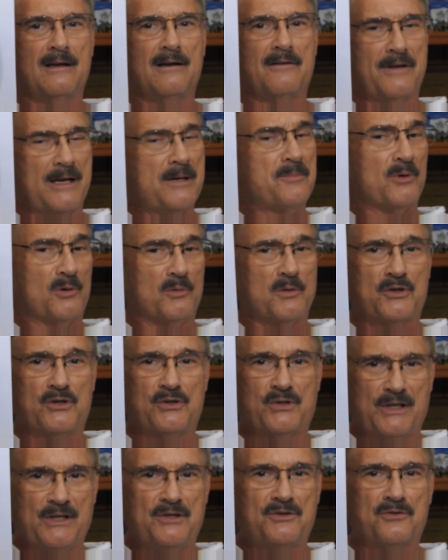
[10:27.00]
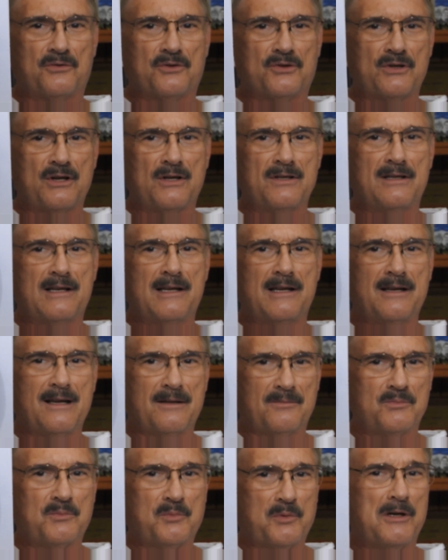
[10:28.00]
of April, which is Easter Sunday.
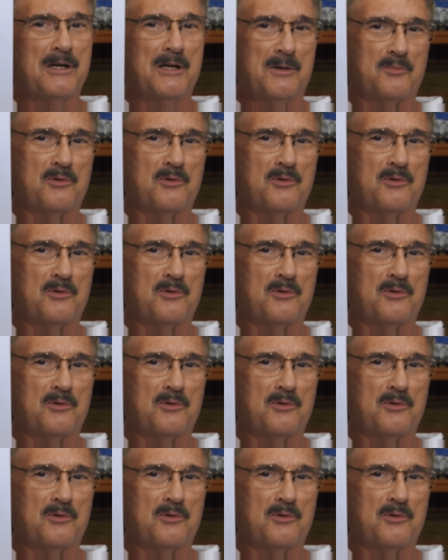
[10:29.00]
Pretty